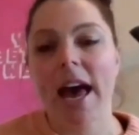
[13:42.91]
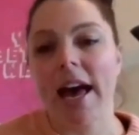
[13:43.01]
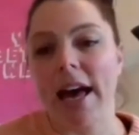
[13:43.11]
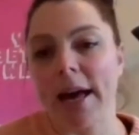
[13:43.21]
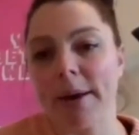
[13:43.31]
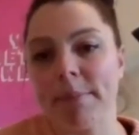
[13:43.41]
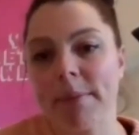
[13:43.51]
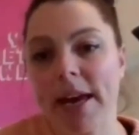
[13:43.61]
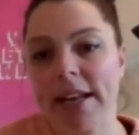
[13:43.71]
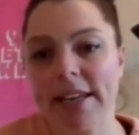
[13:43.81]

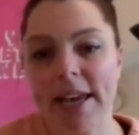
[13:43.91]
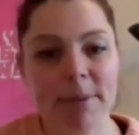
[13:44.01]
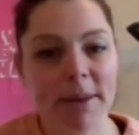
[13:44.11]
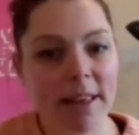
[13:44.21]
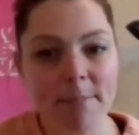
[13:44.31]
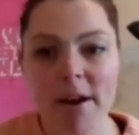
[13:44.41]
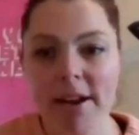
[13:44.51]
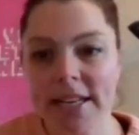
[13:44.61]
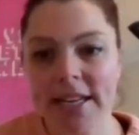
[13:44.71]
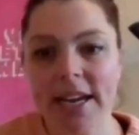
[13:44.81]
and keeping their
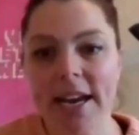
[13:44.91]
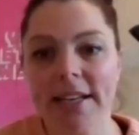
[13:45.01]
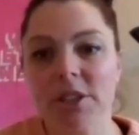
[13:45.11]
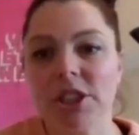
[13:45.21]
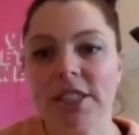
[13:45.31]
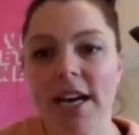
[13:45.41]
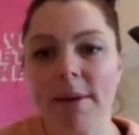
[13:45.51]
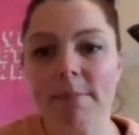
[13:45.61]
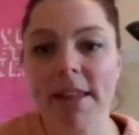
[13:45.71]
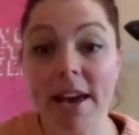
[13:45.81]
mind engaged,
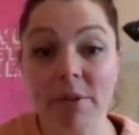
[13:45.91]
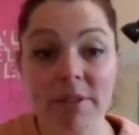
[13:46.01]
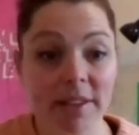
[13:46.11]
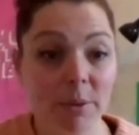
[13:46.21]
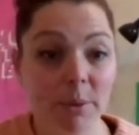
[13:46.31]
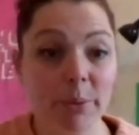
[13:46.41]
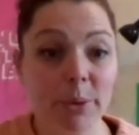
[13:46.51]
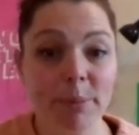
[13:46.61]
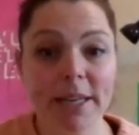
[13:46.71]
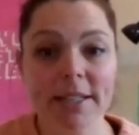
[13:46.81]
the healthier we will be.